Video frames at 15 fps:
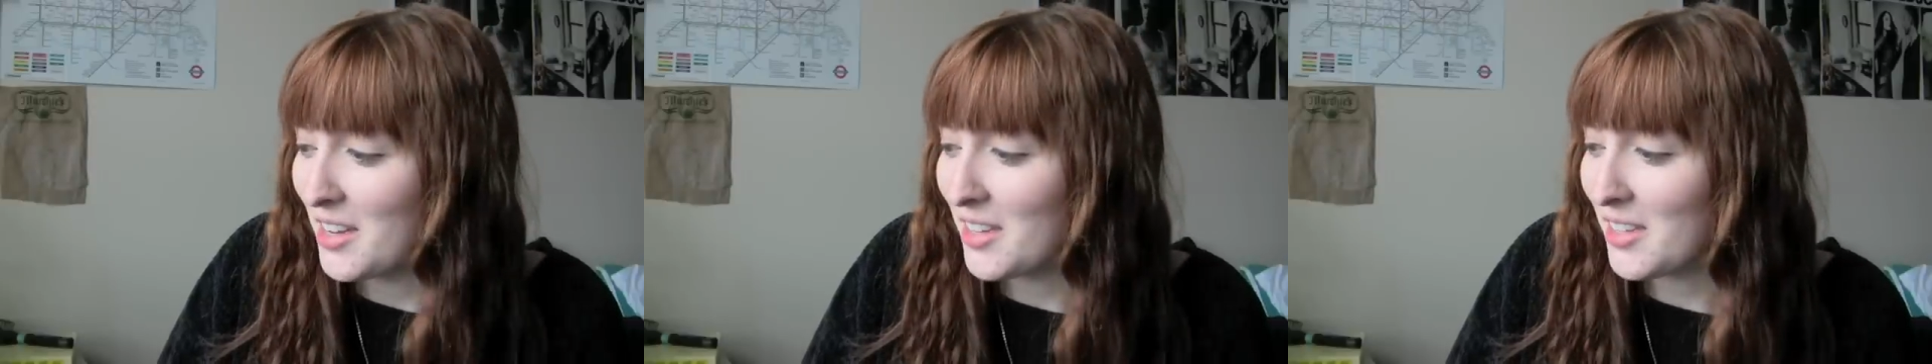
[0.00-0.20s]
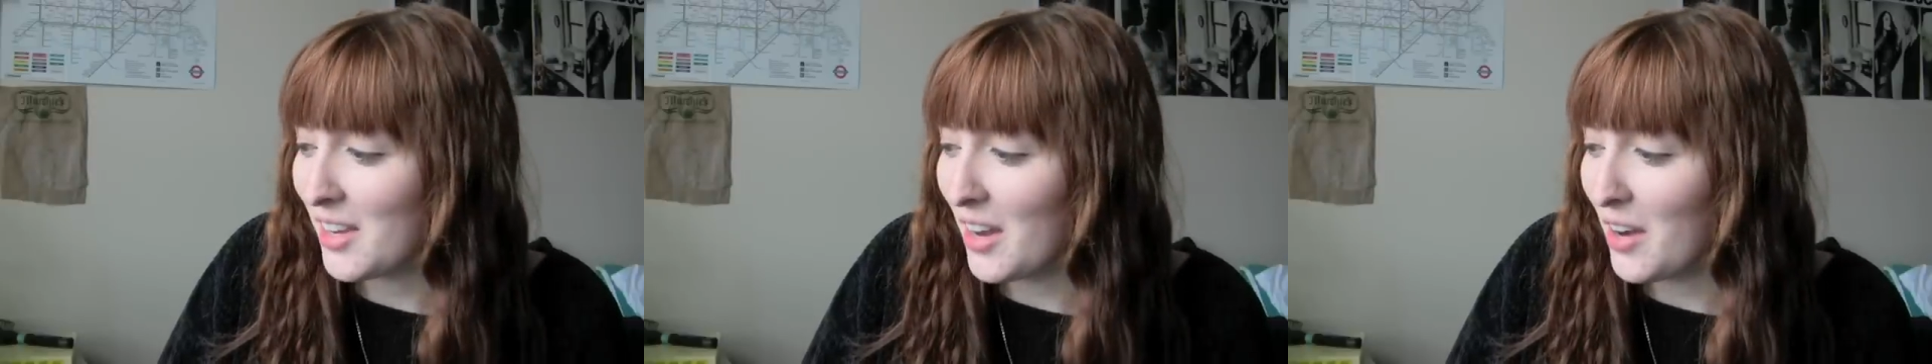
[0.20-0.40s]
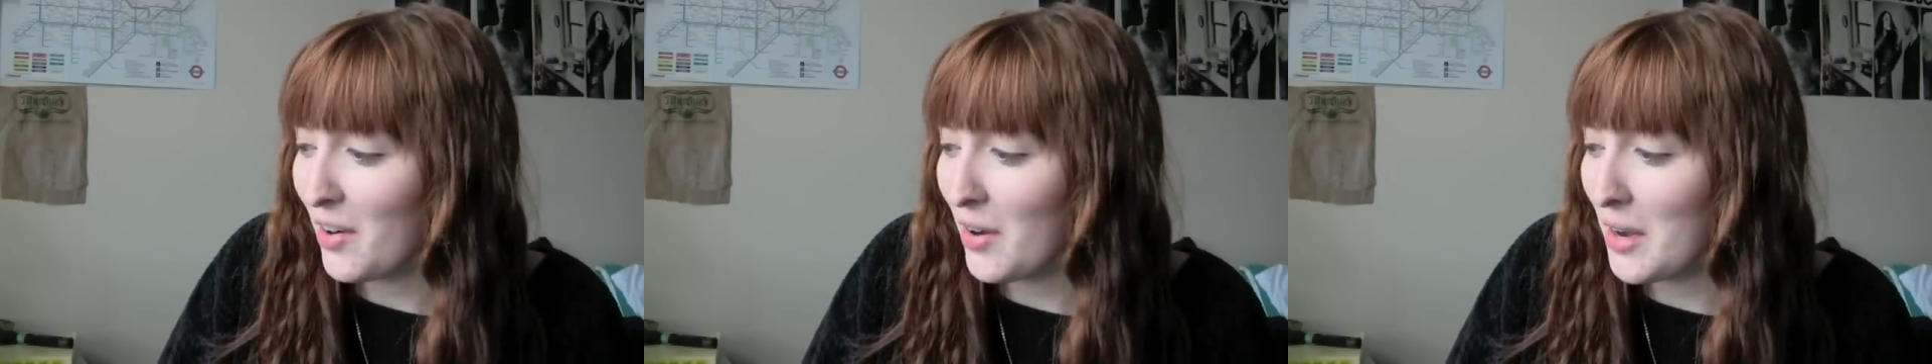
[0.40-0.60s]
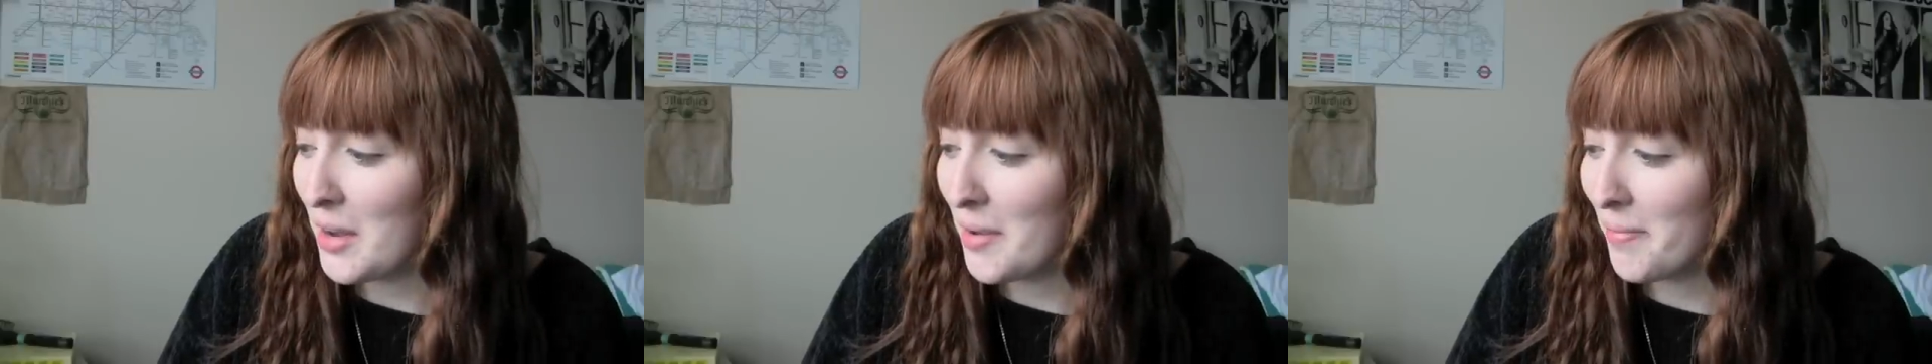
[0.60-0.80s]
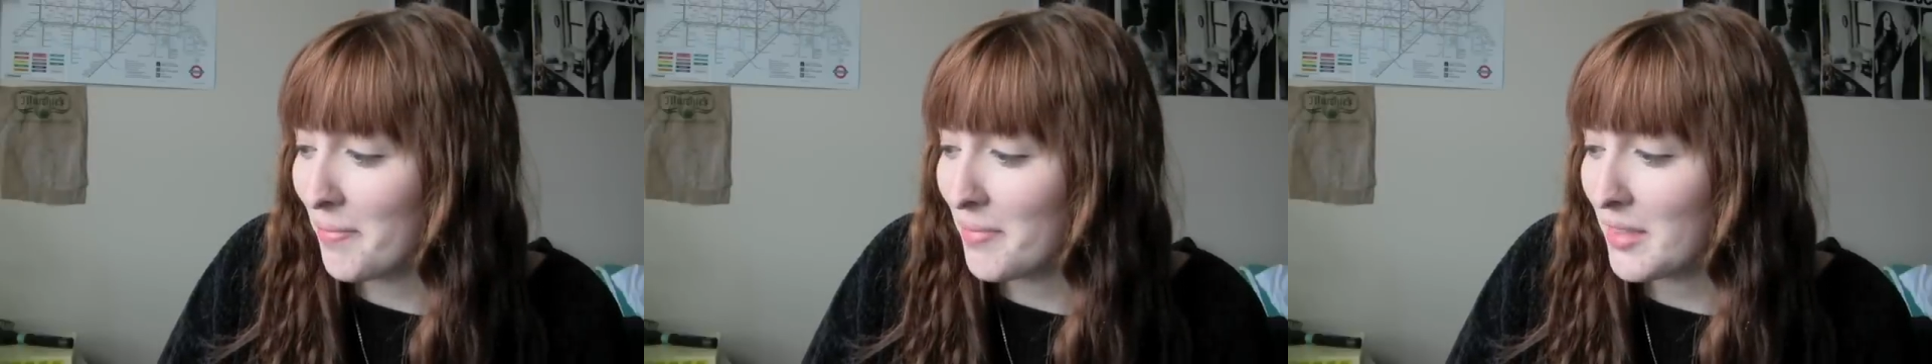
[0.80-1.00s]

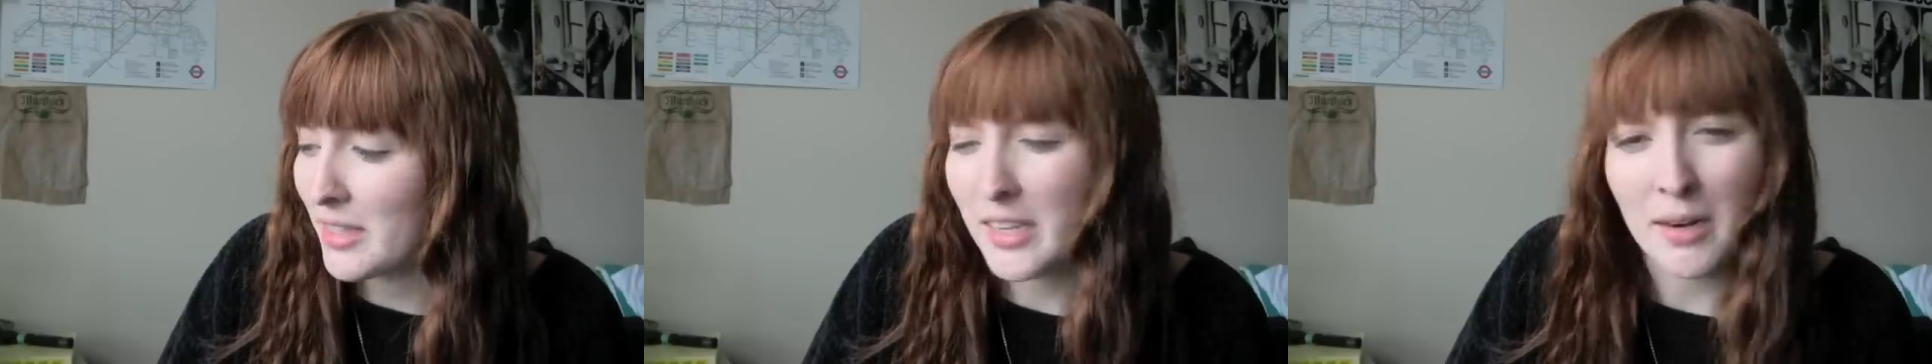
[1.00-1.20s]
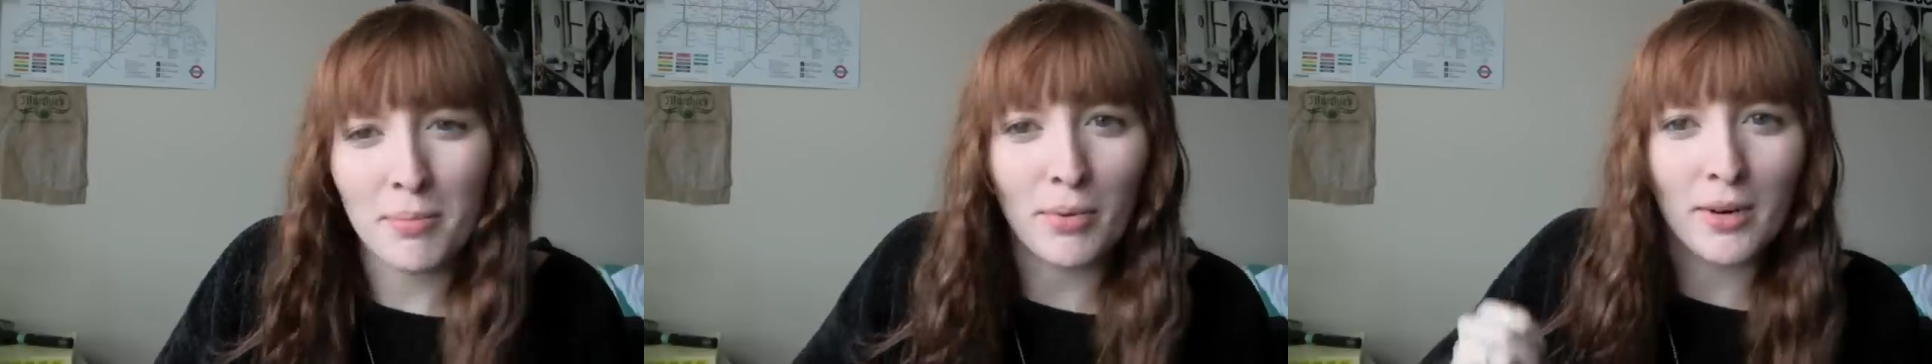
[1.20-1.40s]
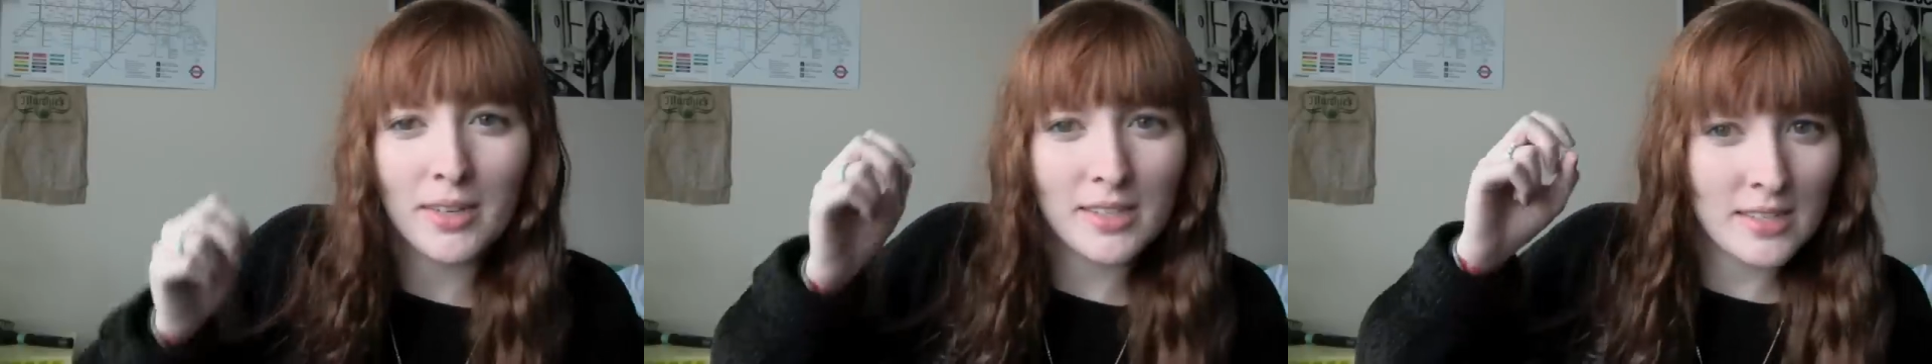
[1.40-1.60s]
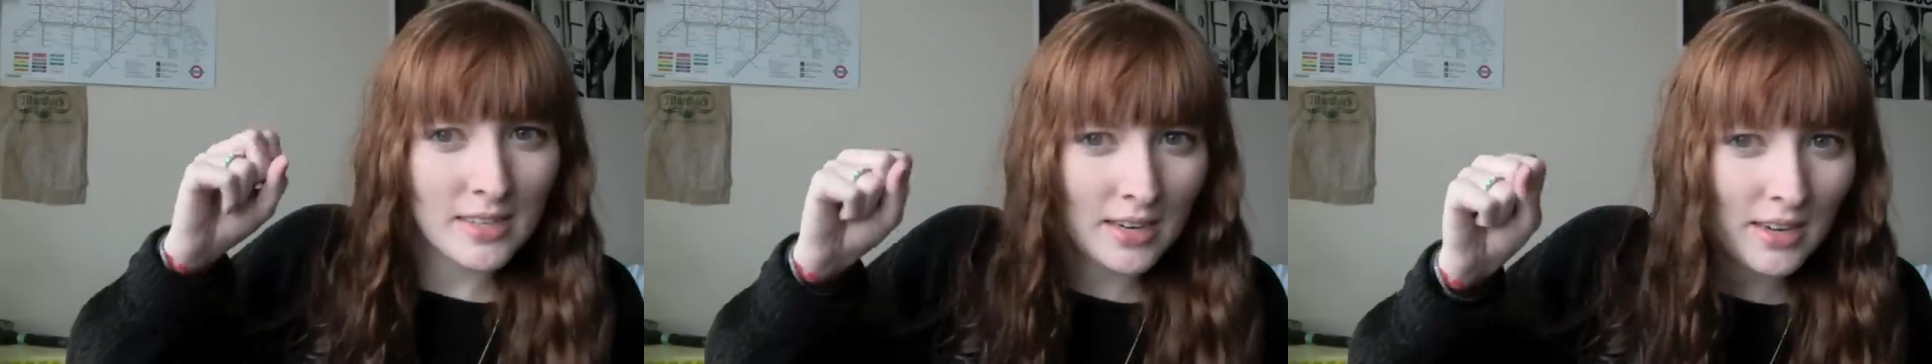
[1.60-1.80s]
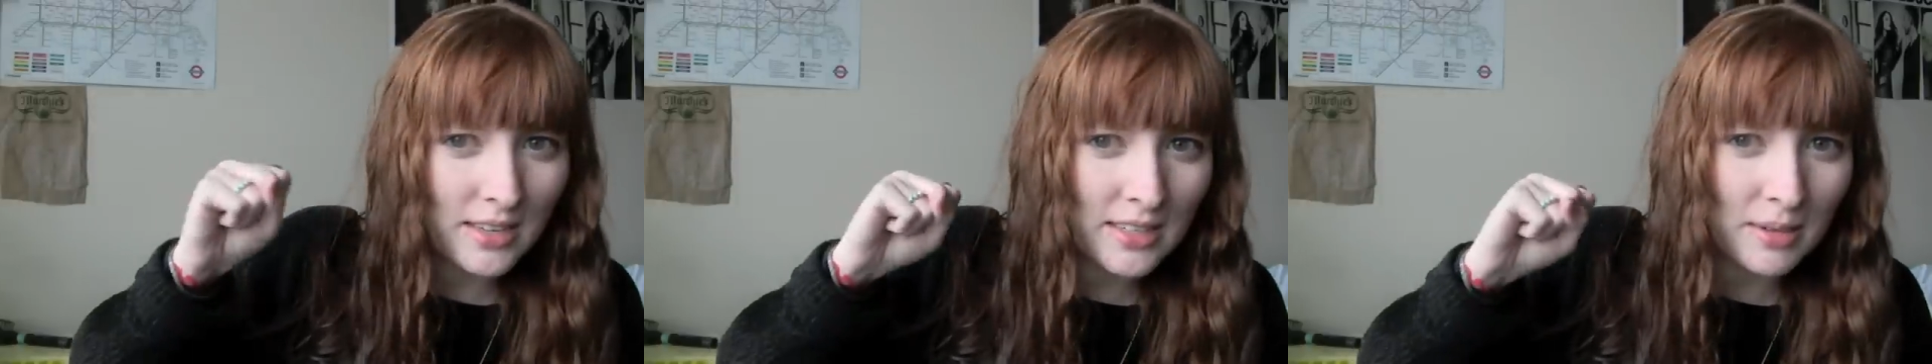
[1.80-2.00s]
So 10
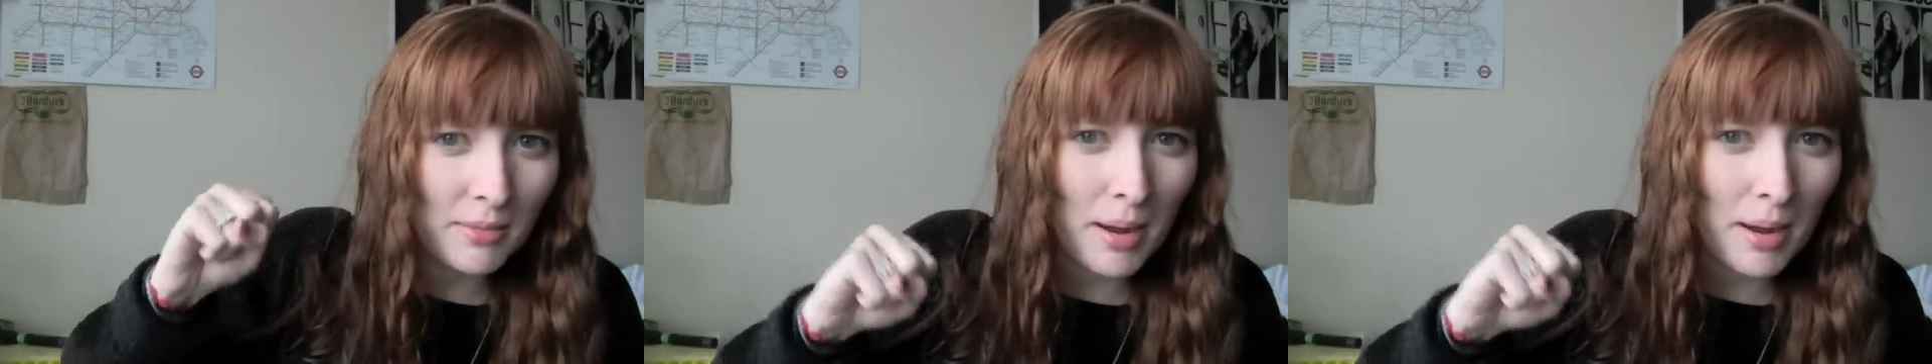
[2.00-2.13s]
points to